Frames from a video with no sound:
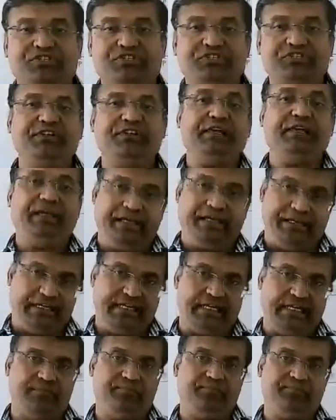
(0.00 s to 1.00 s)
per unit
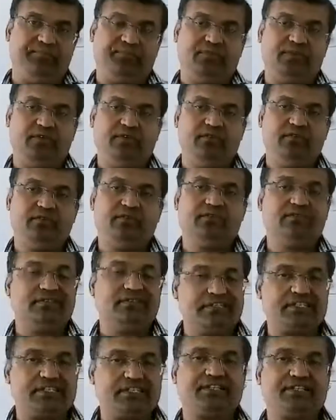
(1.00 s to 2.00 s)
cross-sectional
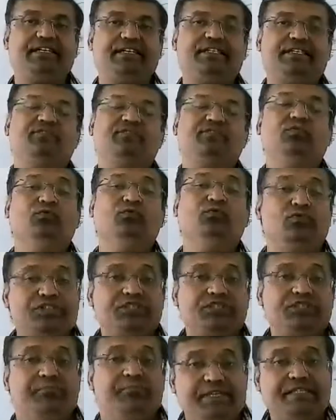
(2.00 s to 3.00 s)
area. The
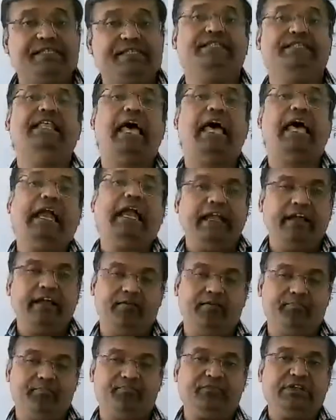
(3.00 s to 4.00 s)
stress, which
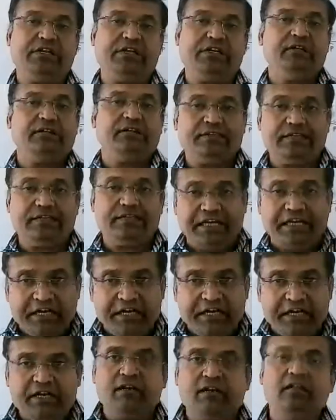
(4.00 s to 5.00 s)
means that
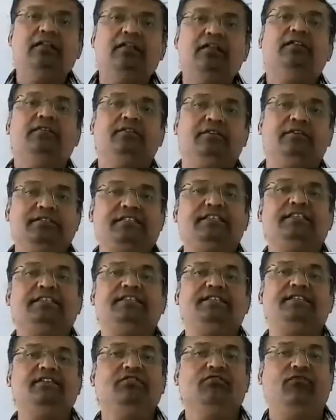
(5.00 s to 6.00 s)
the internal